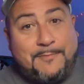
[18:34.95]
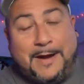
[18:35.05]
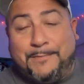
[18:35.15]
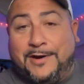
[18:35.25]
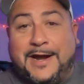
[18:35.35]
my
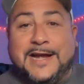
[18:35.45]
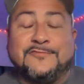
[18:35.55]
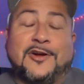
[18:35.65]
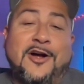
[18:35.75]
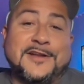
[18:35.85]
Buckeyes
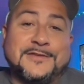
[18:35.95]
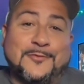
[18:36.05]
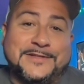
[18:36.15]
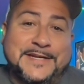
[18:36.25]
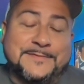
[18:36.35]
regardless of
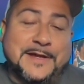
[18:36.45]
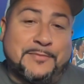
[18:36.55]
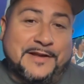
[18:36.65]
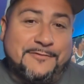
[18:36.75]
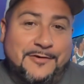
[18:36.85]
what teams they
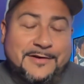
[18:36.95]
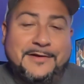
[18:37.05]
play for.